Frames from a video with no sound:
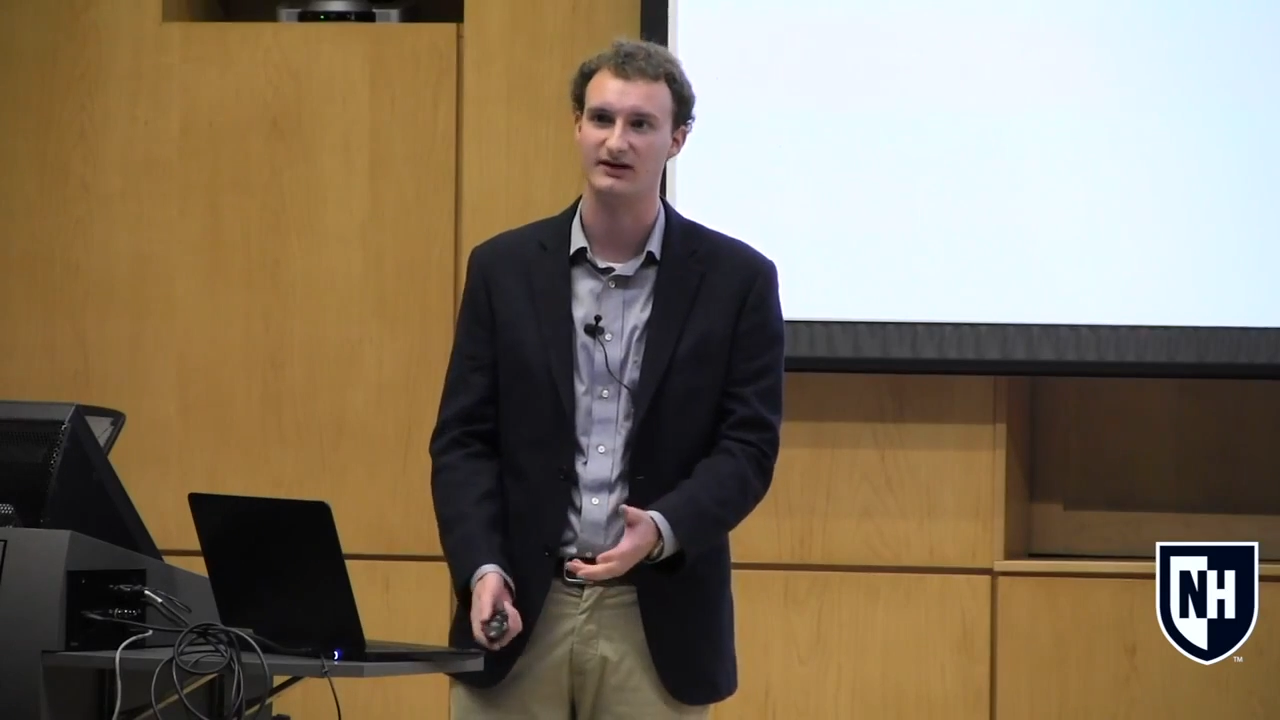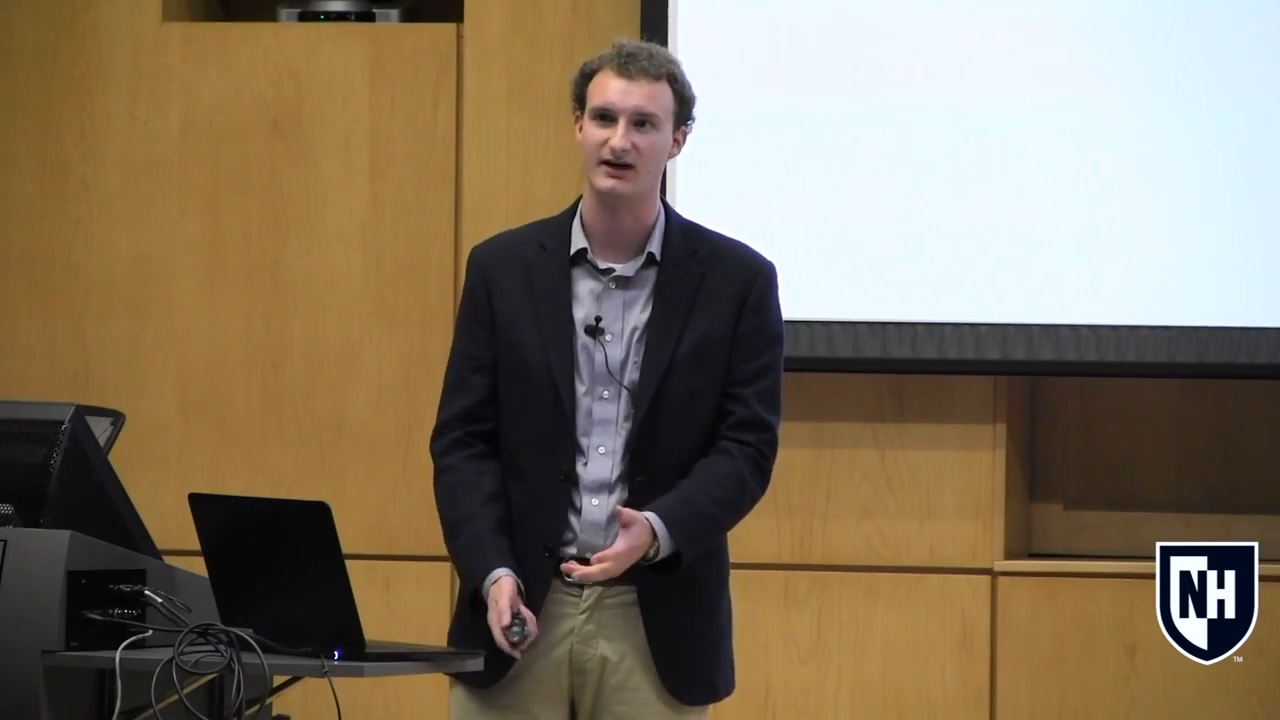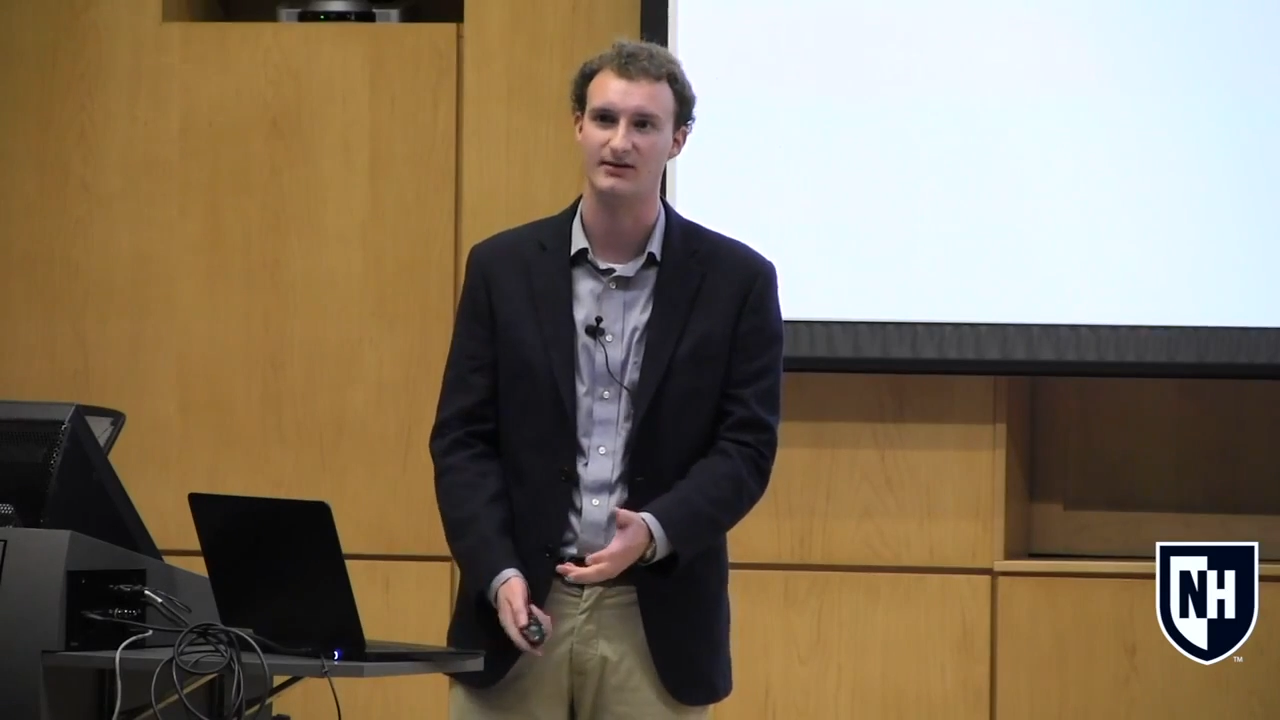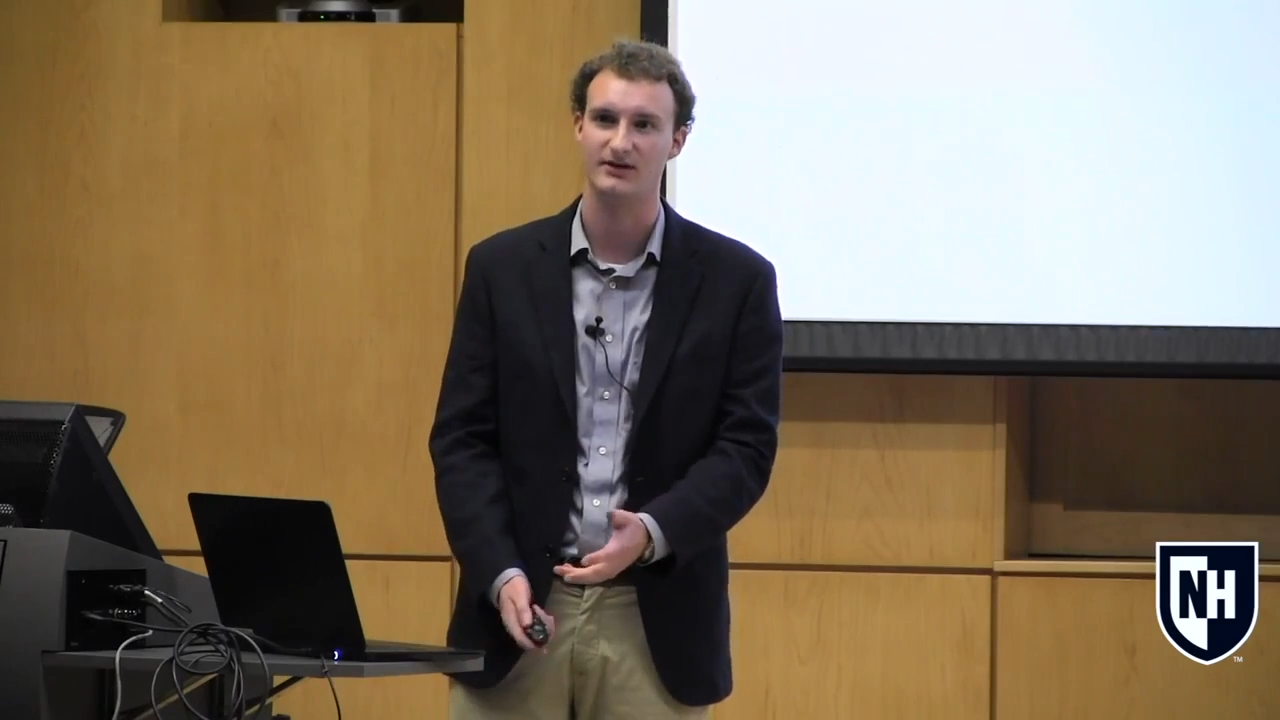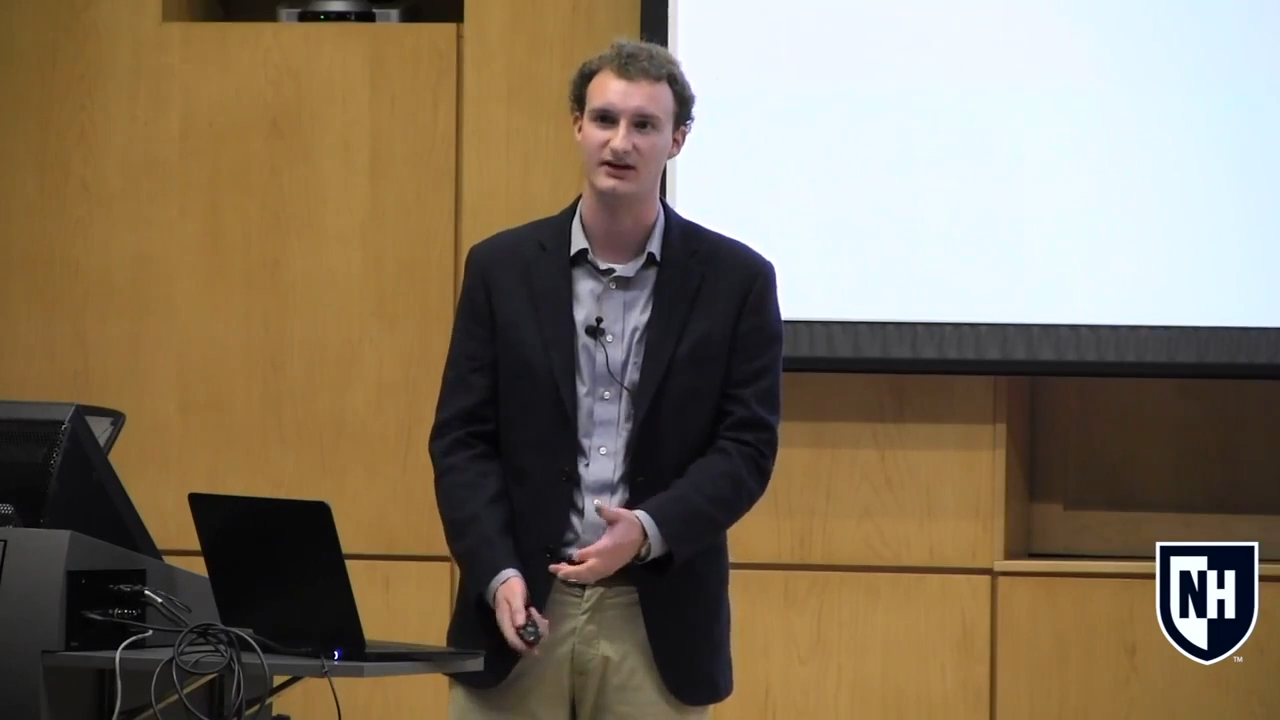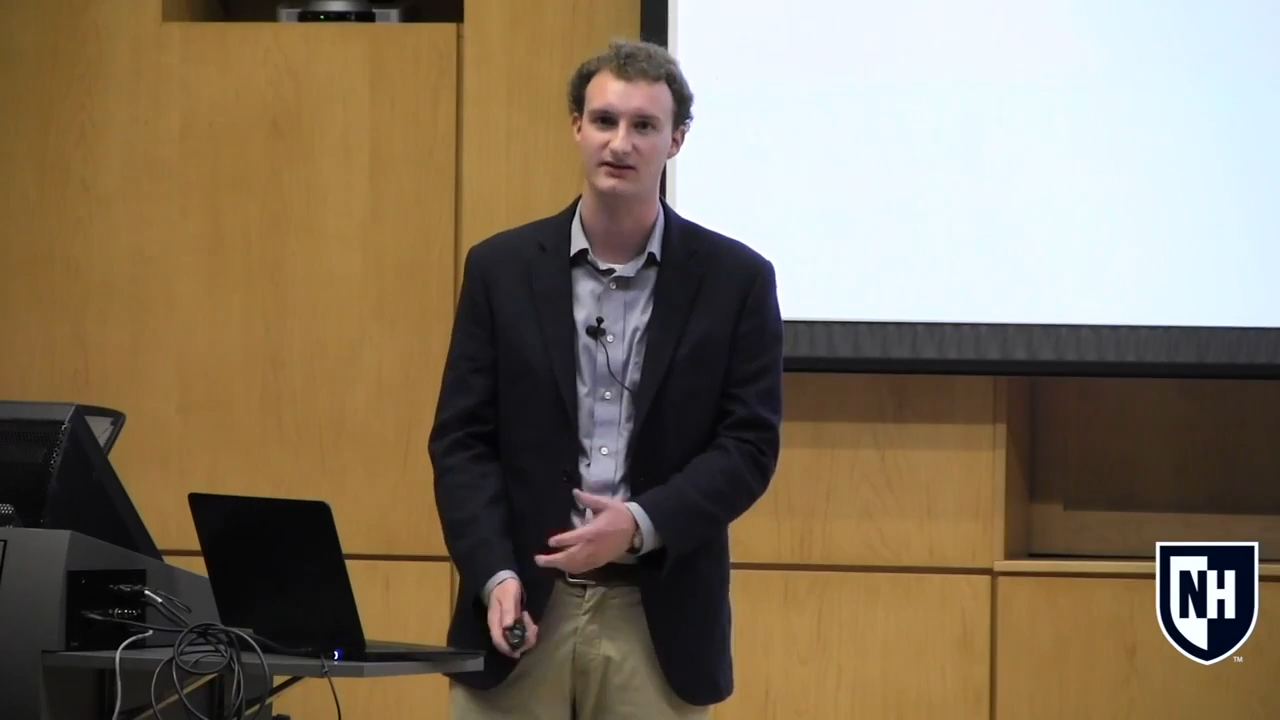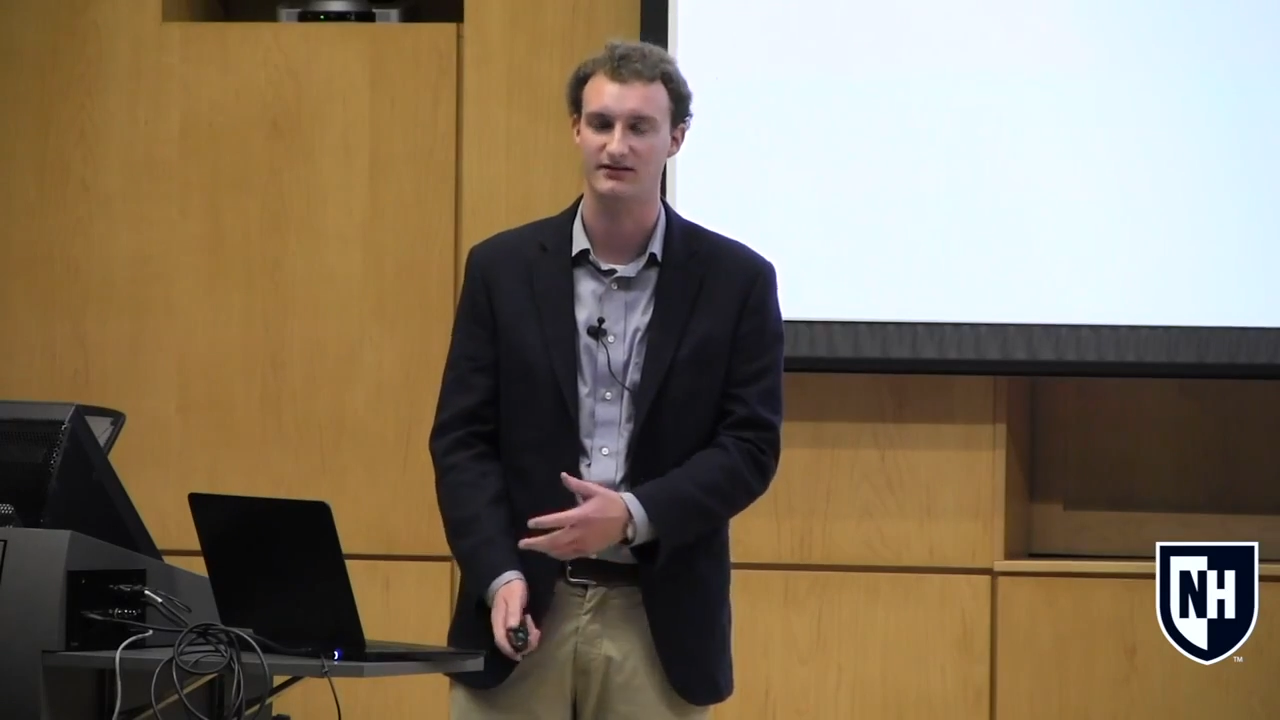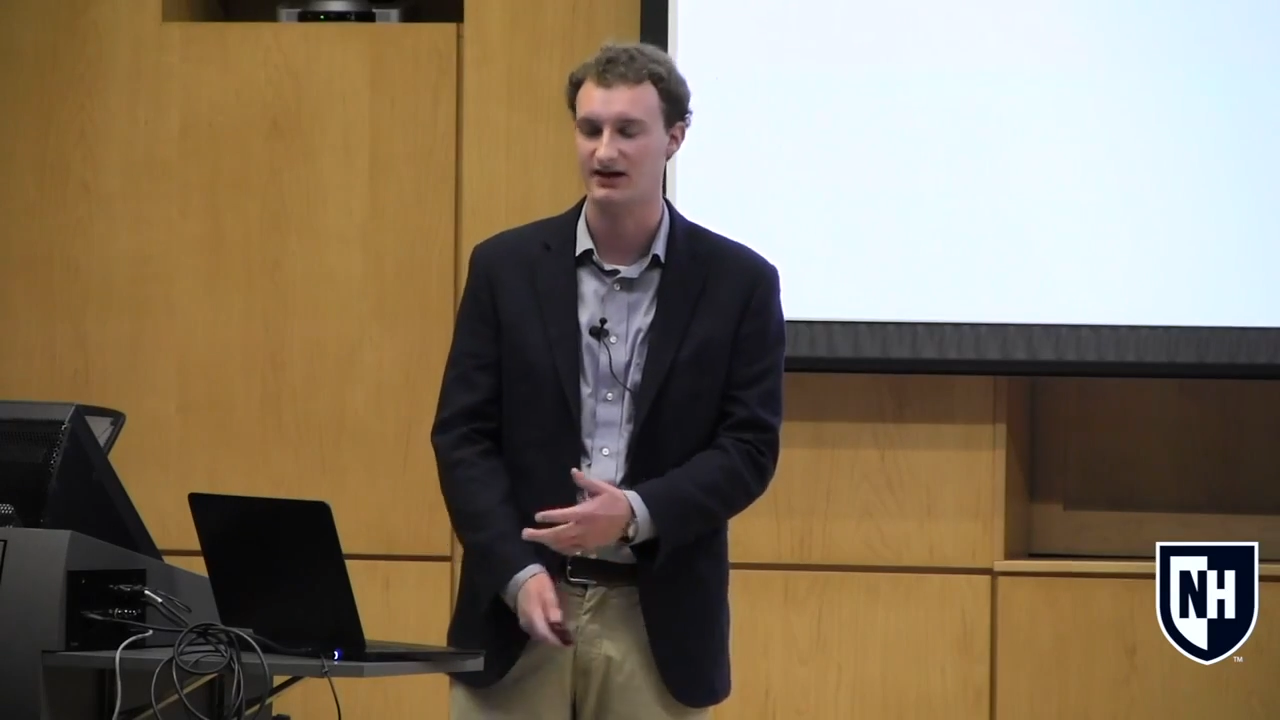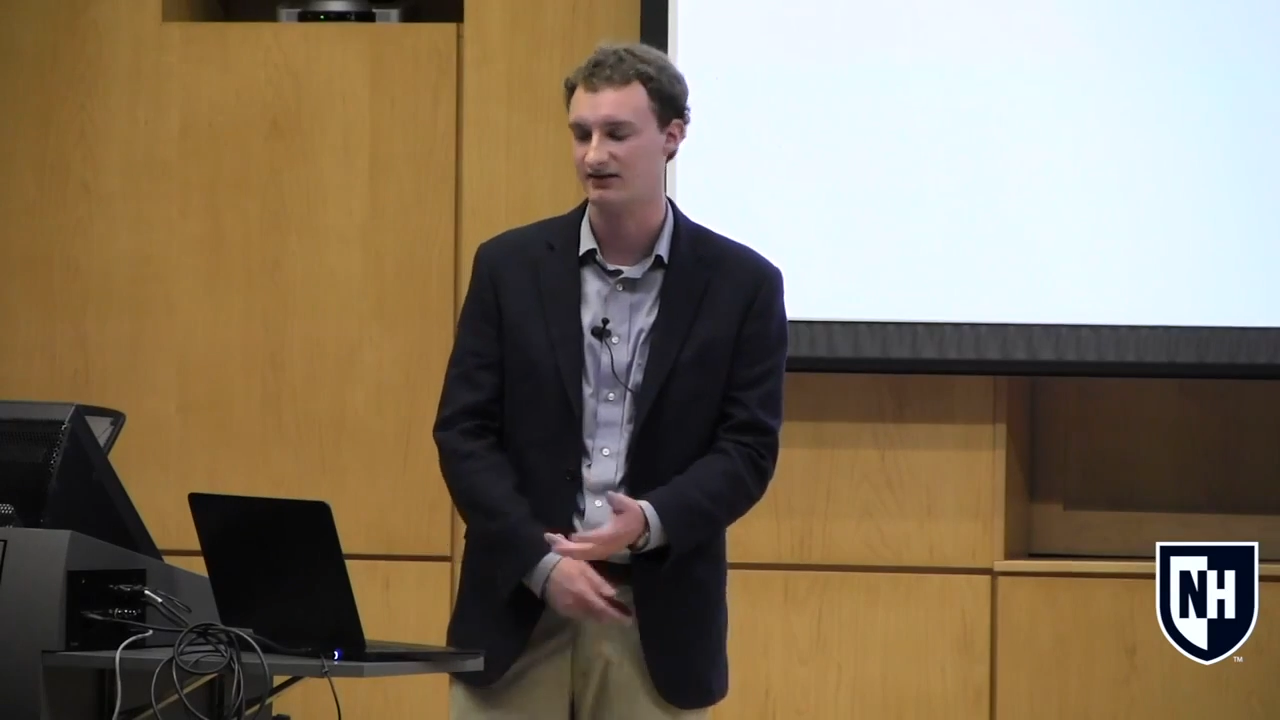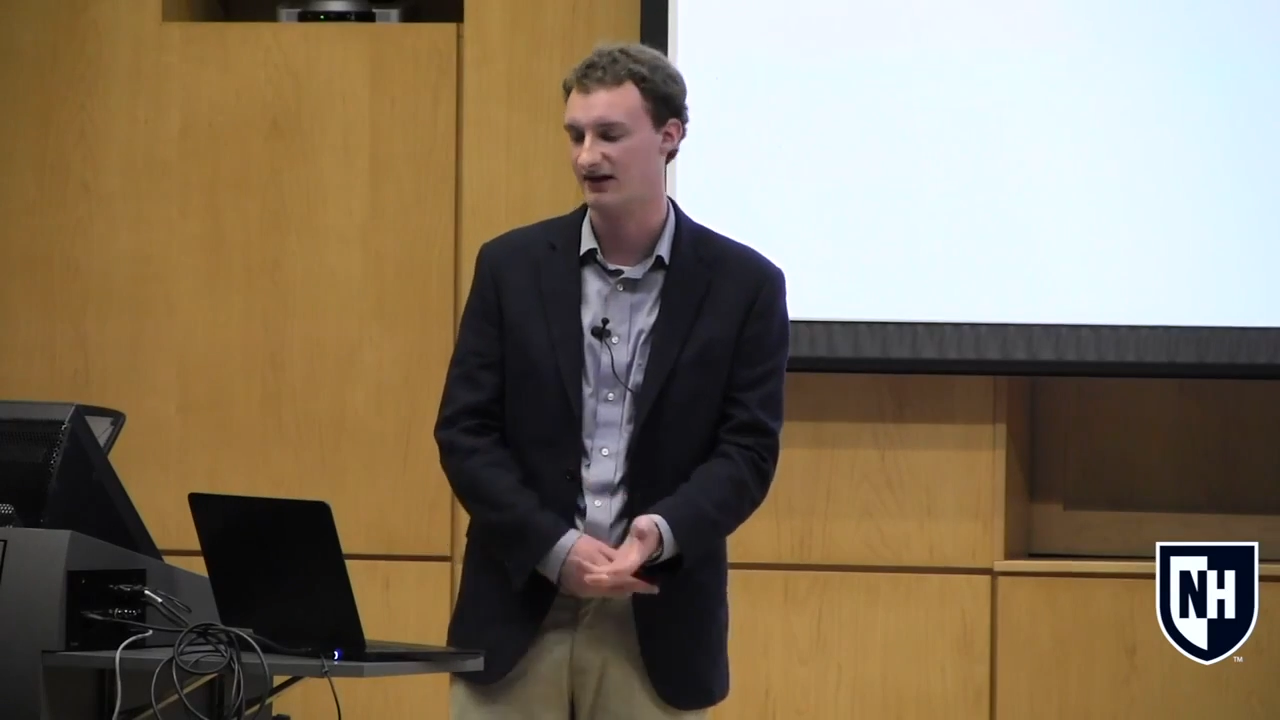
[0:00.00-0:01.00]
economy
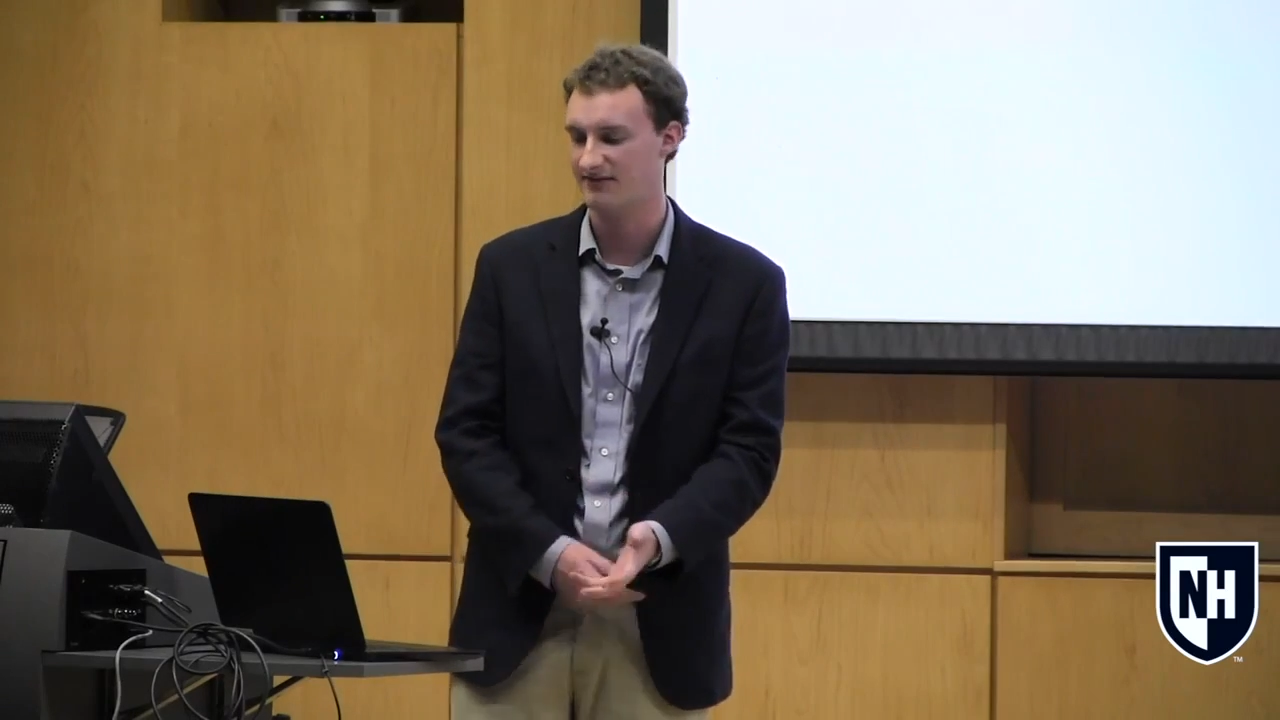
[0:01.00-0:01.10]
that